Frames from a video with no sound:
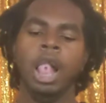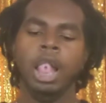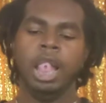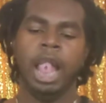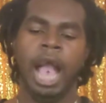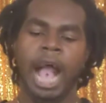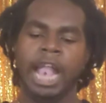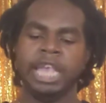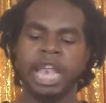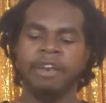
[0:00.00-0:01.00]

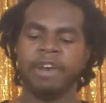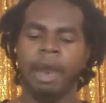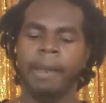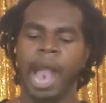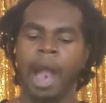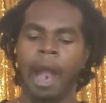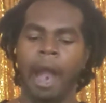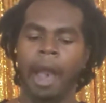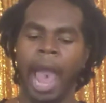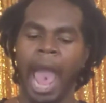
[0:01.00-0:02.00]
lot of stuff coming out.
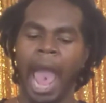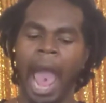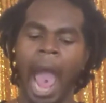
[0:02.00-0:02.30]
Okay.